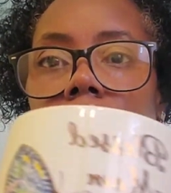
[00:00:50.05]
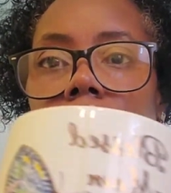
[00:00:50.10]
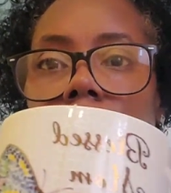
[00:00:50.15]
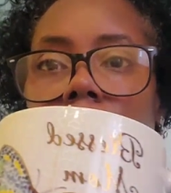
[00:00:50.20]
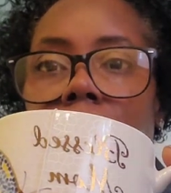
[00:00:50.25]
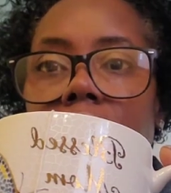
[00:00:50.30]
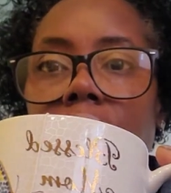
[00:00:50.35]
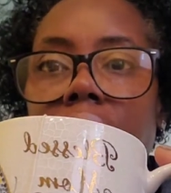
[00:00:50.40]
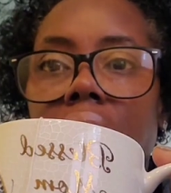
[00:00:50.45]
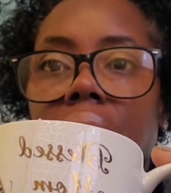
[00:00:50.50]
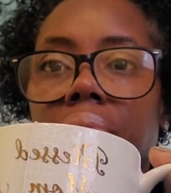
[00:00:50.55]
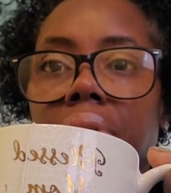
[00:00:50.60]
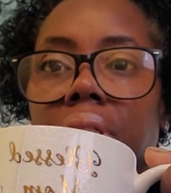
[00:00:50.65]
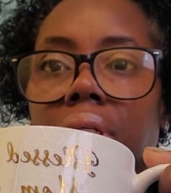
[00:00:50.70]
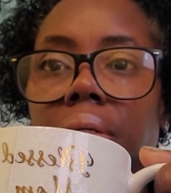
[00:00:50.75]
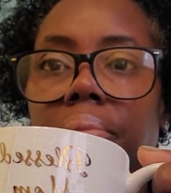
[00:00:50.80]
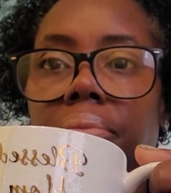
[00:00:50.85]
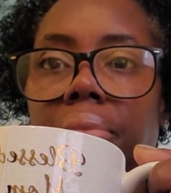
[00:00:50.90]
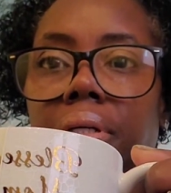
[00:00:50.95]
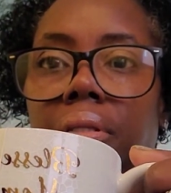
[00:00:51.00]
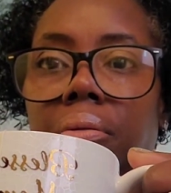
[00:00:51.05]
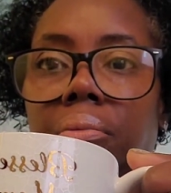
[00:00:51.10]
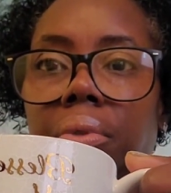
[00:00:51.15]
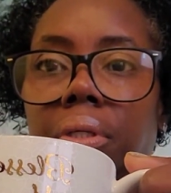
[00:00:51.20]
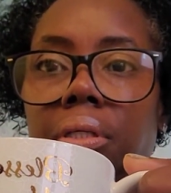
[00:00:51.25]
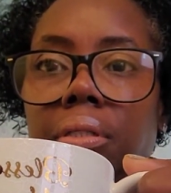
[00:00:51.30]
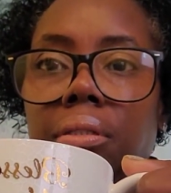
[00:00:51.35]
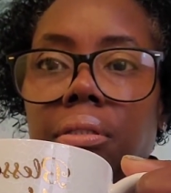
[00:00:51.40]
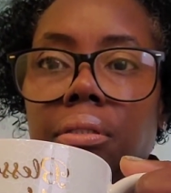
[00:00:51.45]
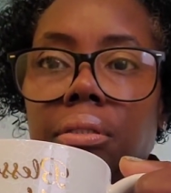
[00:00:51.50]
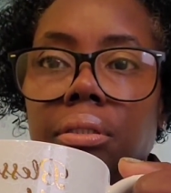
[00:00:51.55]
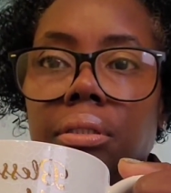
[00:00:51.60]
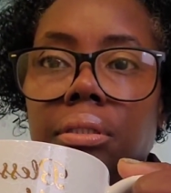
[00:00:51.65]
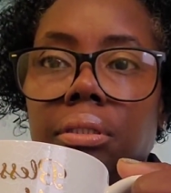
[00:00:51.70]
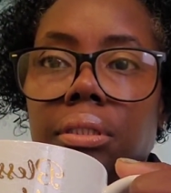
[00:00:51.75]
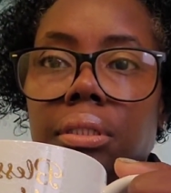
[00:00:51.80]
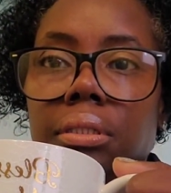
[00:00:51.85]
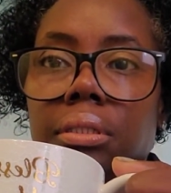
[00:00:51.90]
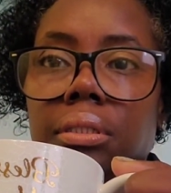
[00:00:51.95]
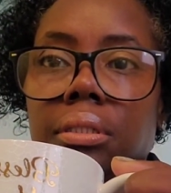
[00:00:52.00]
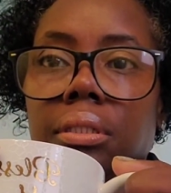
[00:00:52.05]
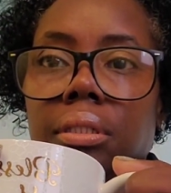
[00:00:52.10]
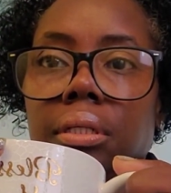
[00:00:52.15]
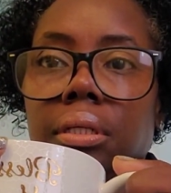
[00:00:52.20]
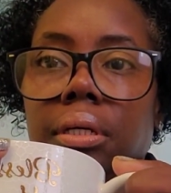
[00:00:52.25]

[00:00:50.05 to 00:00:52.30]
here's my mom's cup by the way see it says